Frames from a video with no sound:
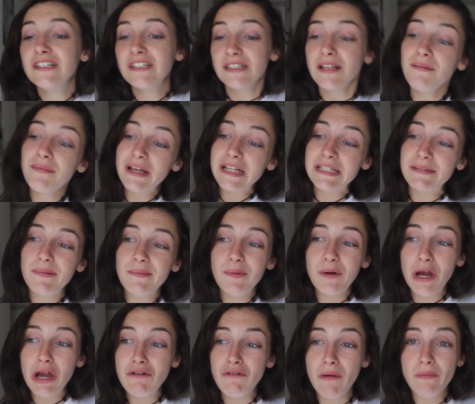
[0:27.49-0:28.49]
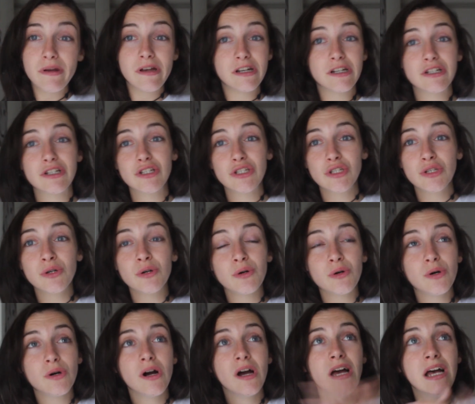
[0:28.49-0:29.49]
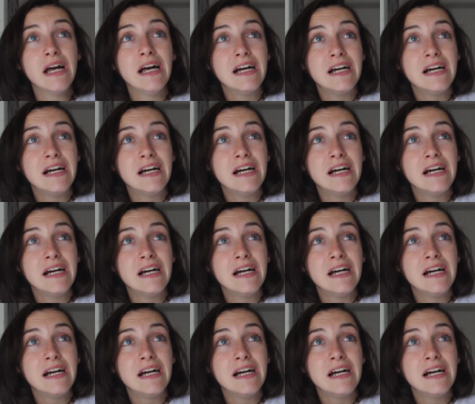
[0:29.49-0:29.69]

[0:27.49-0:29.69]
some things have been pretty rubbish. So